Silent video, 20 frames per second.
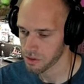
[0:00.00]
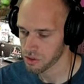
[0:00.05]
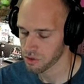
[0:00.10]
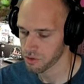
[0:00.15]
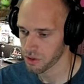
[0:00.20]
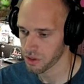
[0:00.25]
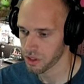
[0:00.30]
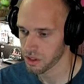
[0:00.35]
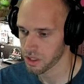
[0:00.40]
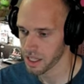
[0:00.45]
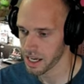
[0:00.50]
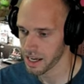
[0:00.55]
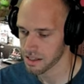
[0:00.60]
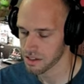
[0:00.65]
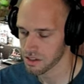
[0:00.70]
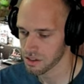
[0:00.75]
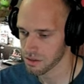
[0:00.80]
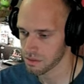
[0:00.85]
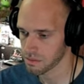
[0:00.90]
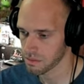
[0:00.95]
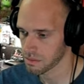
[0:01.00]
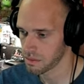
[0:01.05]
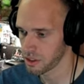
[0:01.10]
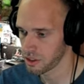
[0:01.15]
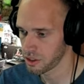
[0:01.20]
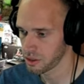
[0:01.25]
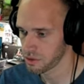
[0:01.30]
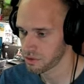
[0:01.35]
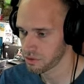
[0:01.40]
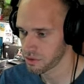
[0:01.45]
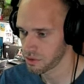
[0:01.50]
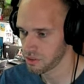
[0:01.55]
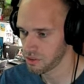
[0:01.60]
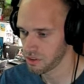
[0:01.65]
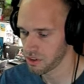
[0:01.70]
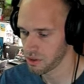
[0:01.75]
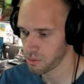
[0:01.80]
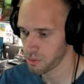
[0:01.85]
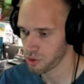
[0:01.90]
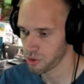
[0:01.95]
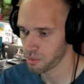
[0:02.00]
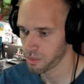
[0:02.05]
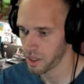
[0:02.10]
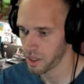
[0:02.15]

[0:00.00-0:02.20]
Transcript: So for the last, you know, foreseeable